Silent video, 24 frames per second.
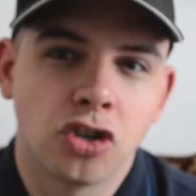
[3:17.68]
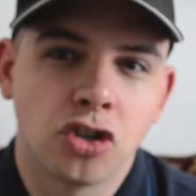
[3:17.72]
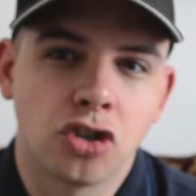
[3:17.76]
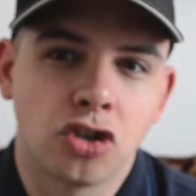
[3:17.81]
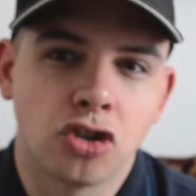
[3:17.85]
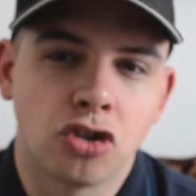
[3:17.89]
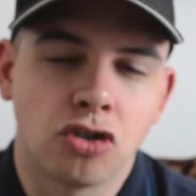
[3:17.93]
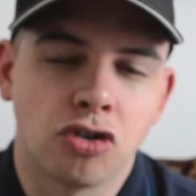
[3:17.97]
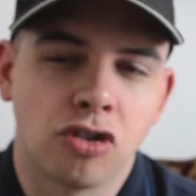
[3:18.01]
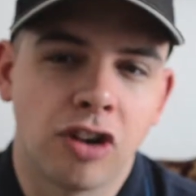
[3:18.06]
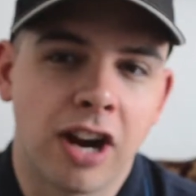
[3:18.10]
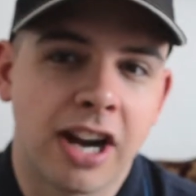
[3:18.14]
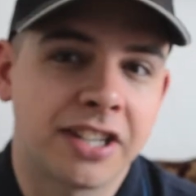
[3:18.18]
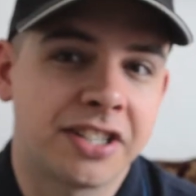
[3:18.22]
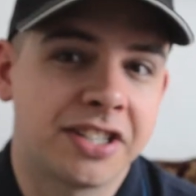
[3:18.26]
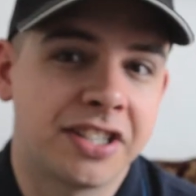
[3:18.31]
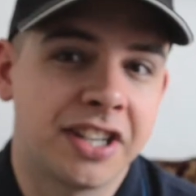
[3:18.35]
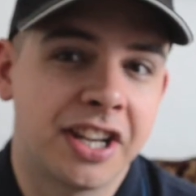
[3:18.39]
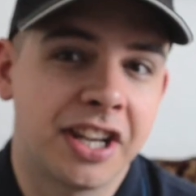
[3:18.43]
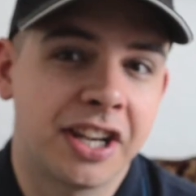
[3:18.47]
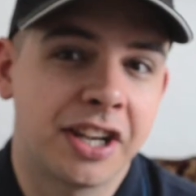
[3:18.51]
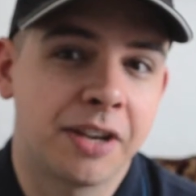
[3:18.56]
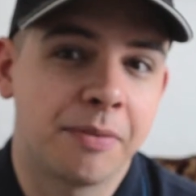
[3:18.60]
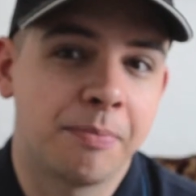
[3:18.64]

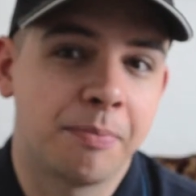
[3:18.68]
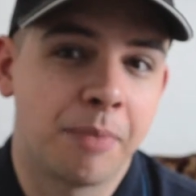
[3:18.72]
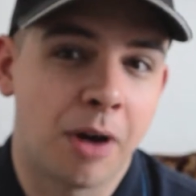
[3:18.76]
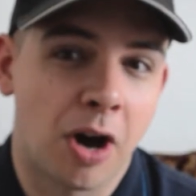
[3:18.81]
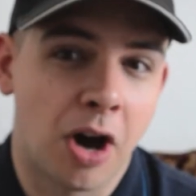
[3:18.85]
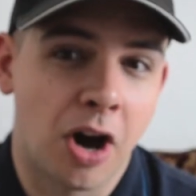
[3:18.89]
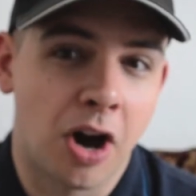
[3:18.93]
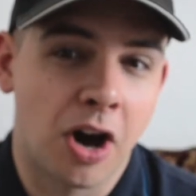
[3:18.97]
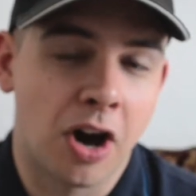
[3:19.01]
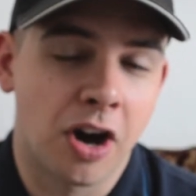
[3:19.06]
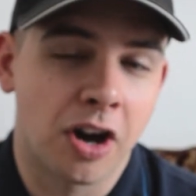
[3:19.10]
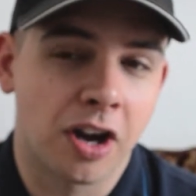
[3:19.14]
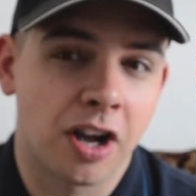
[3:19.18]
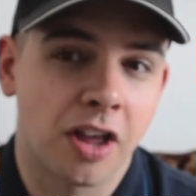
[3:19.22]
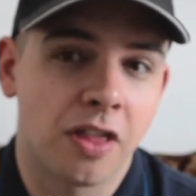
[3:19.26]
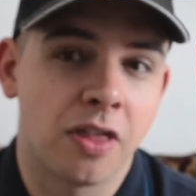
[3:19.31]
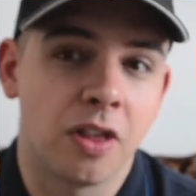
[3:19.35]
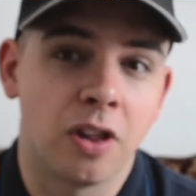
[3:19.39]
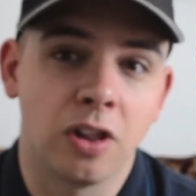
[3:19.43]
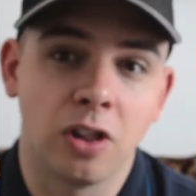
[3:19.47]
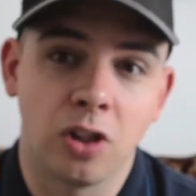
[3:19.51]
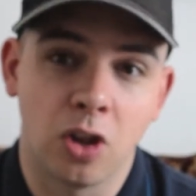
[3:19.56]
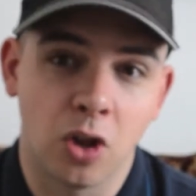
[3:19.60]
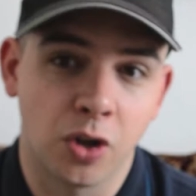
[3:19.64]
Jurassic Park:
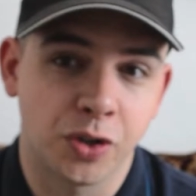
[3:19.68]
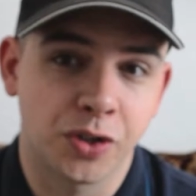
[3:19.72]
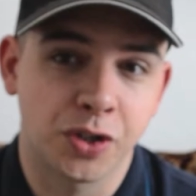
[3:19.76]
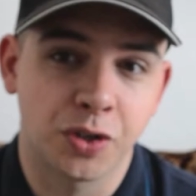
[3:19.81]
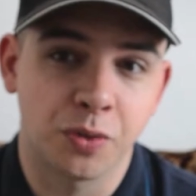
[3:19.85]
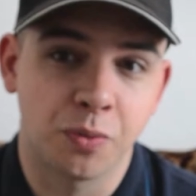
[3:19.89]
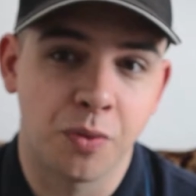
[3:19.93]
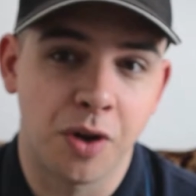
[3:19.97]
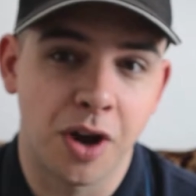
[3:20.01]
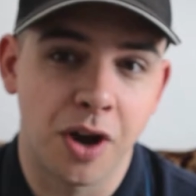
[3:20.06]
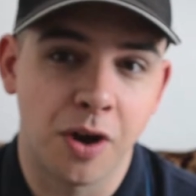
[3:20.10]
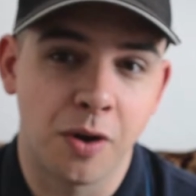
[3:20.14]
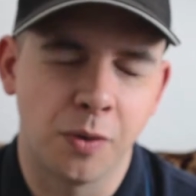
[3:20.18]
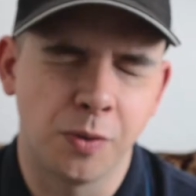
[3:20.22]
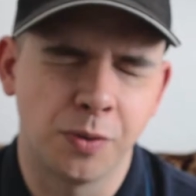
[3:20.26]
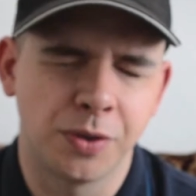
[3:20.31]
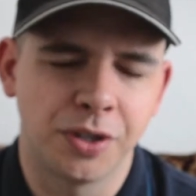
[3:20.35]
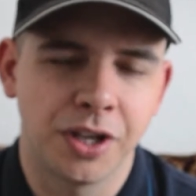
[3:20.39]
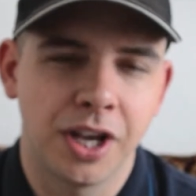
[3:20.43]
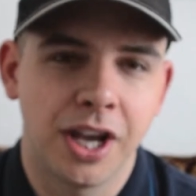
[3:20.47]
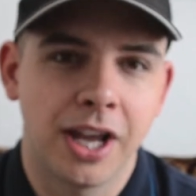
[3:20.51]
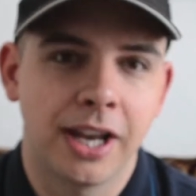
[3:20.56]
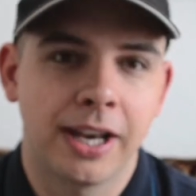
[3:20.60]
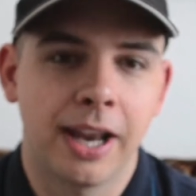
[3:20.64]
The Lost World.